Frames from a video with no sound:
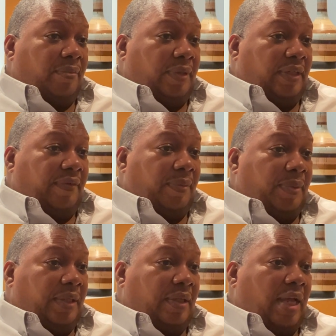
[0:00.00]
giving
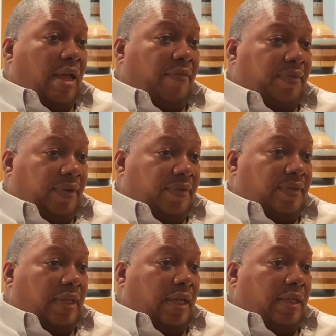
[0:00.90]
me the confidence
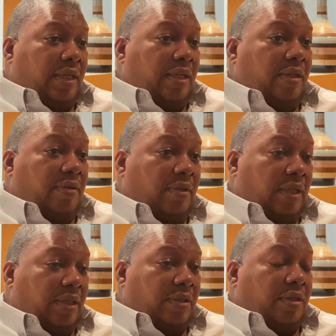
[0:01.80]
that I needed
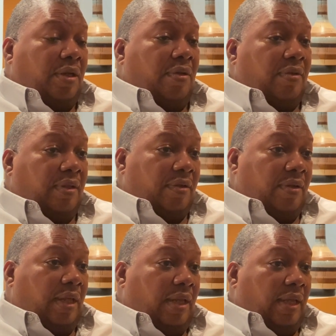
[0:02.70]
to know that
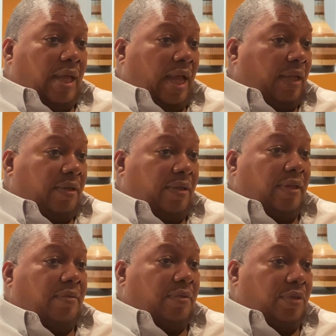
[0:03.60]
I could
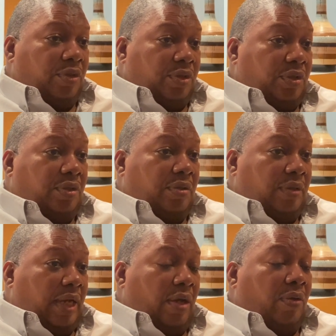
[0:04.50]

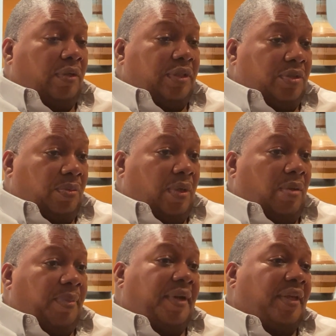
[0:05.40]
not only do
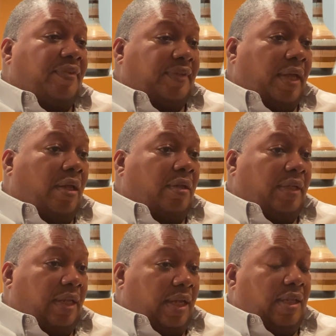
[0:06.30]
well, but excel
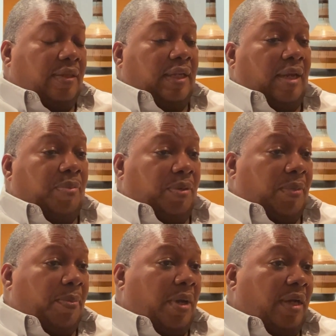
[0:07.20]
in anything I put
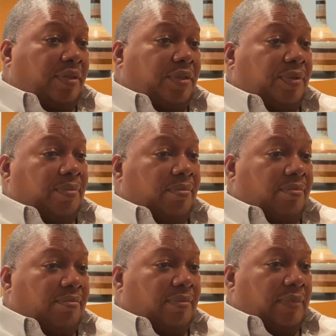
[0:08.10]
my mind to.
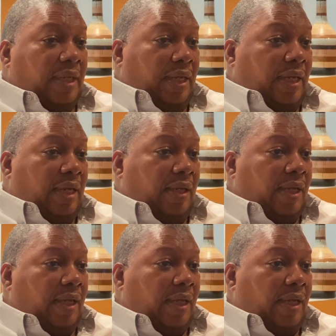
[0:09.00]
And I